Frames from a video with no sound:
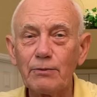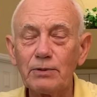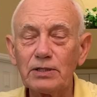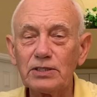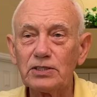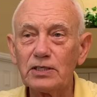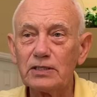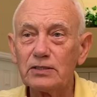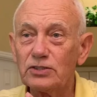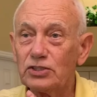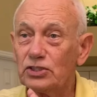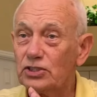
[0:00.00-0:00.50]
We
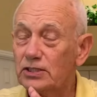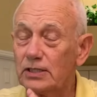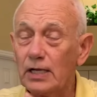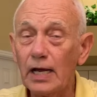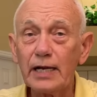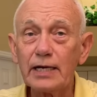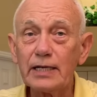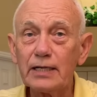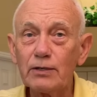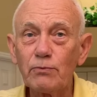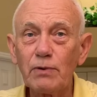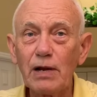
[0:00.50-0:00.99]
should
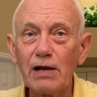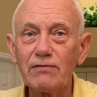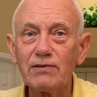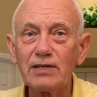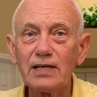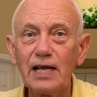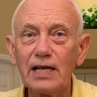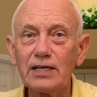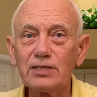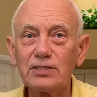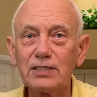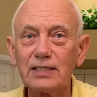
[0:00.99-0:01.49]
study
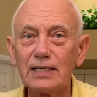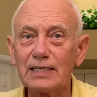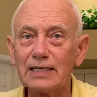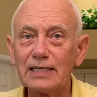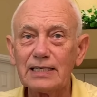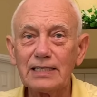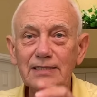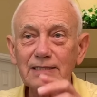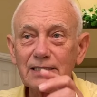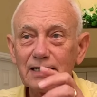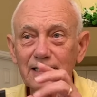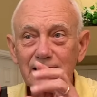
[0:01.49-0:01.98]
Revelation and
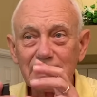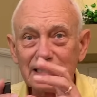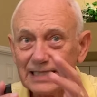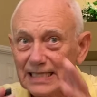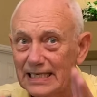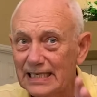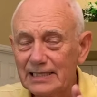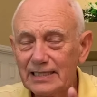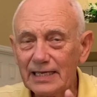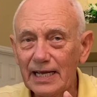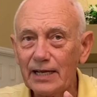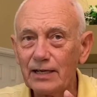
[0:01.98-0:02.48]
get to the
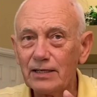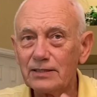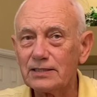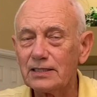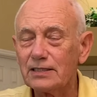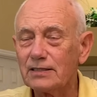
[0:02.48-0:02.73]
details